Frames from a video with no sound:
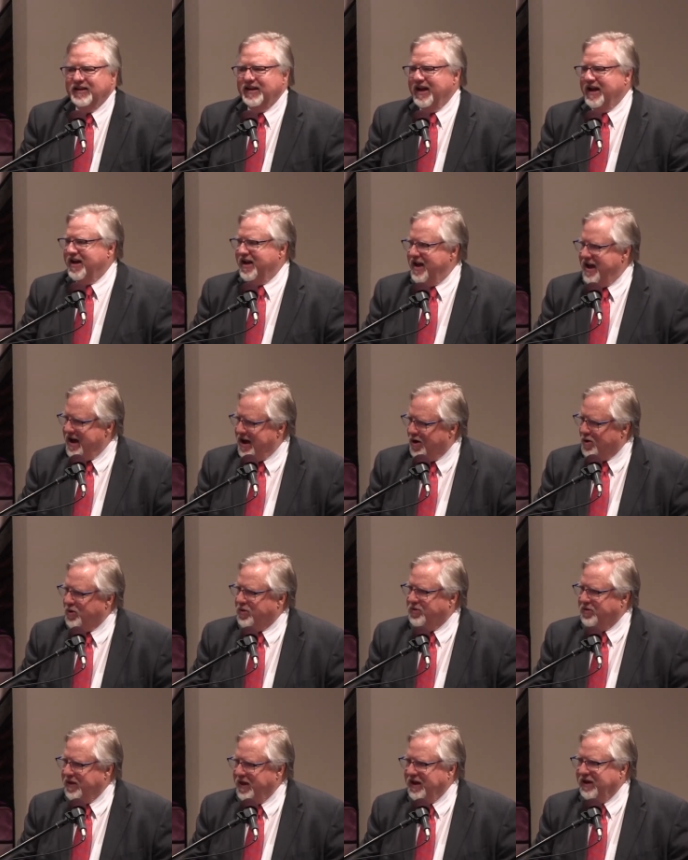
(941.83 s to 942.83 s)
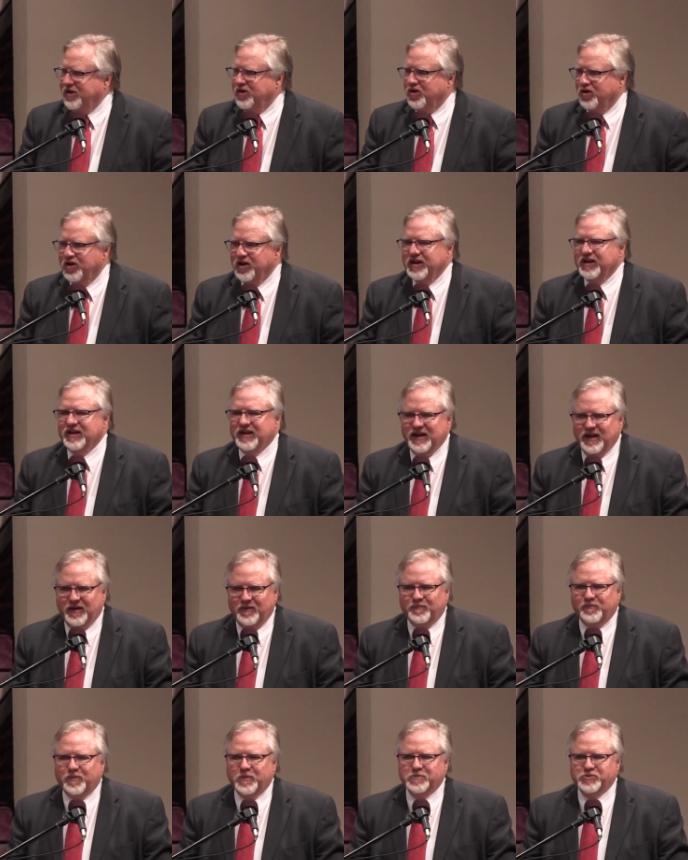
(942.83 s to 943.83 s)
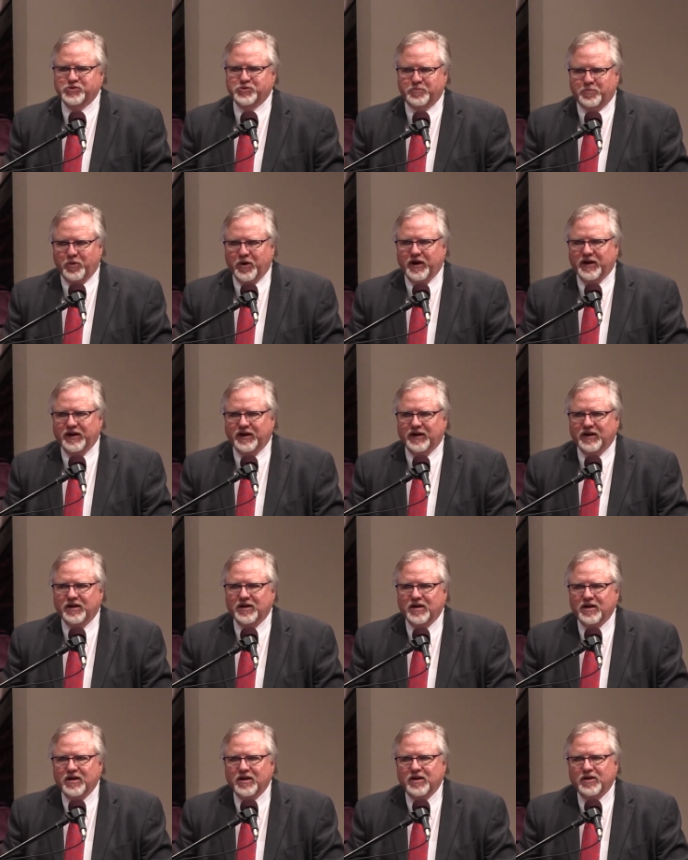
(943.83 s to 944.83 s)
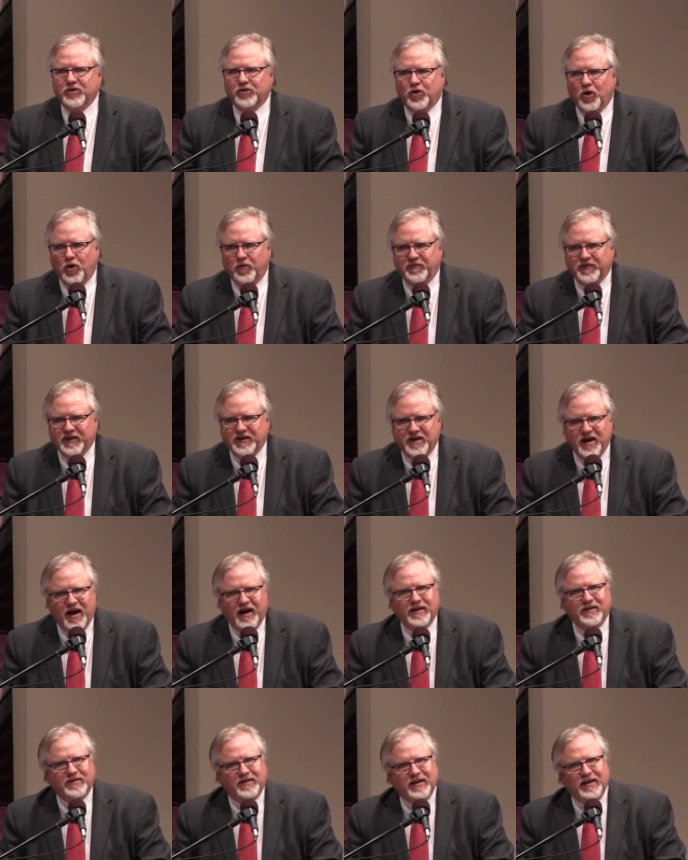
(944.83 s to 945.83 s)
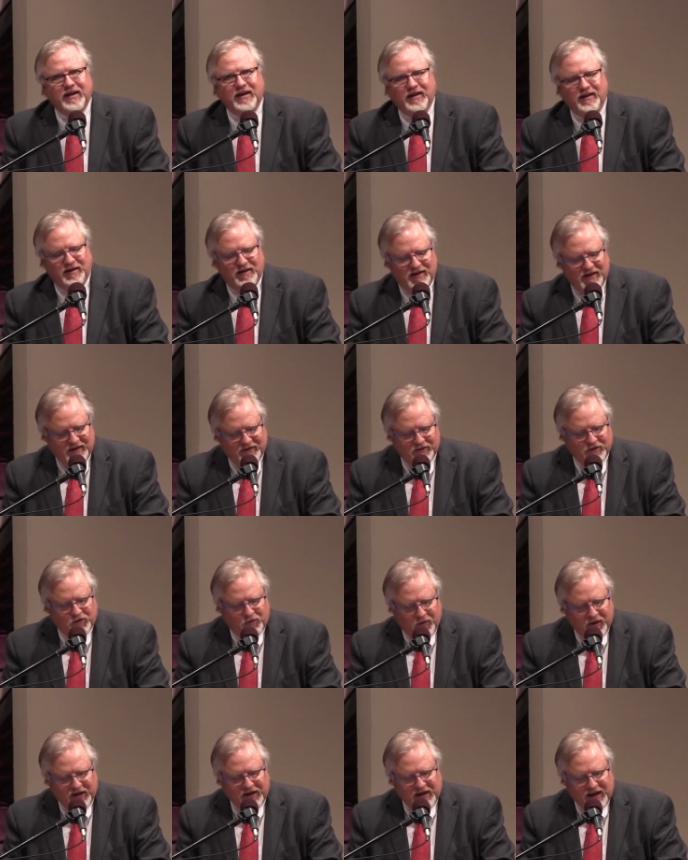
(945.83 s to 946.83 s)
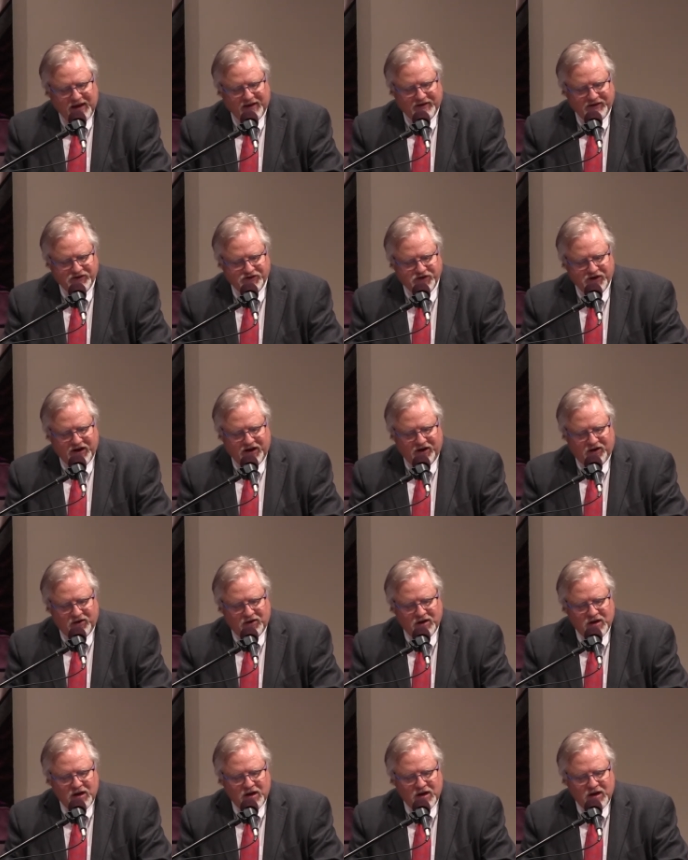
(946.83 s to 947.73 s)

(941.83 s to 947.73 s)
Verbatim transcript: Now, how are they going to keep from spreading COVID 19 in the Greene County Jail?